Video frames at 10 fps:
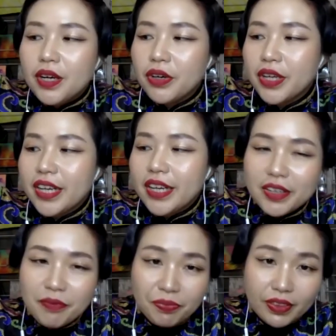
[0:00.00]

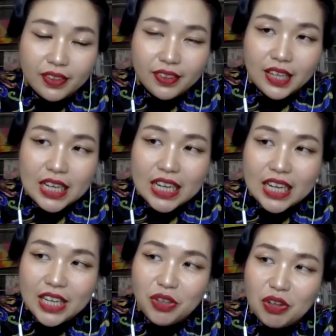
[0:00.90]
Okay,
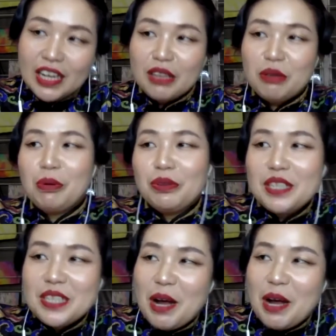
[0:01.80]
I don't like to put
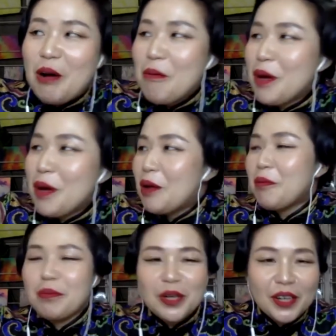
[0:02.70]
this out, but
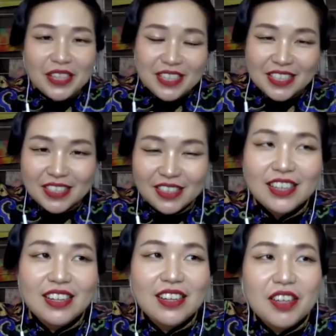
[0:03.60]
because
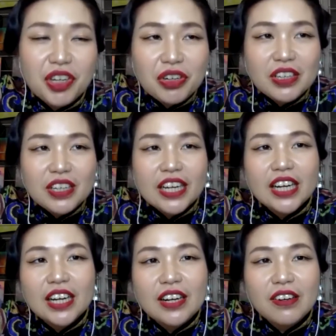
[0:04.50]
you know, like
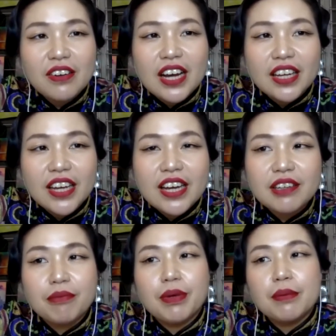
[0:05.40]
how I get
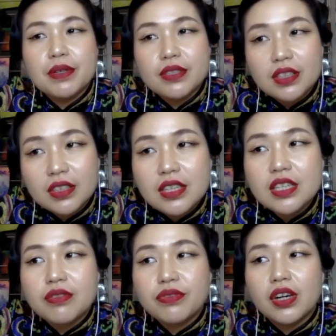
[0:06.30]

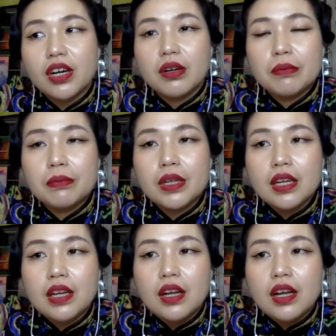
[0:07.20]
publicities from
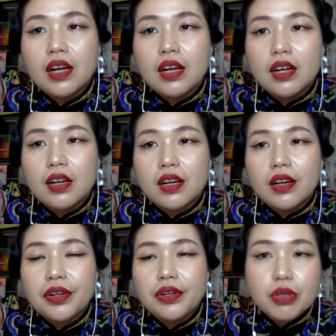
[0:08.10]

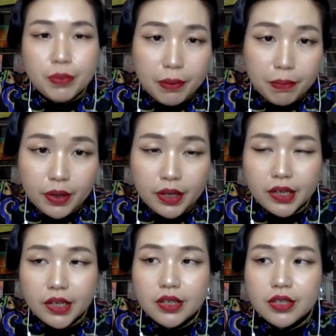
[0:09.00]

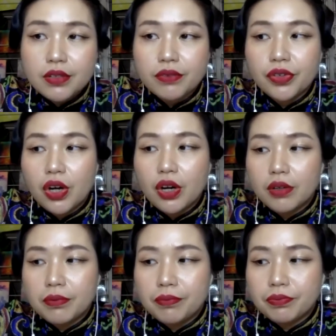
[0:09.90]
newspapers,
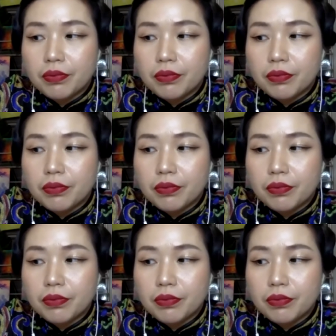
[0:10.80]
from